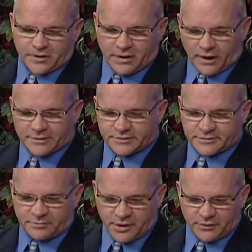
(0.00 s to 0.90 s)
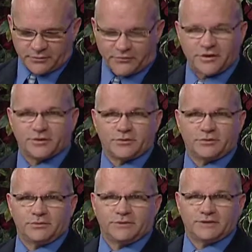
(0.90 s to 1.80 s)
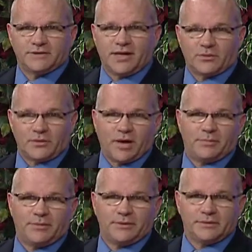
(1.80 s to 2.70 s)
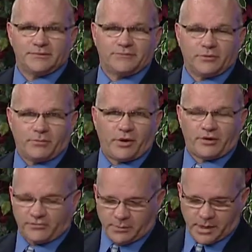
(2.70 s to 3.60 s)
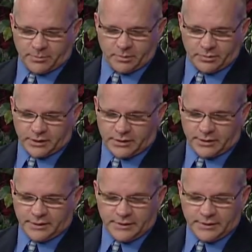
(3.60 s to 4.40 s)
cousin, Peter Fisher, who's the state rep for part of Maplewood.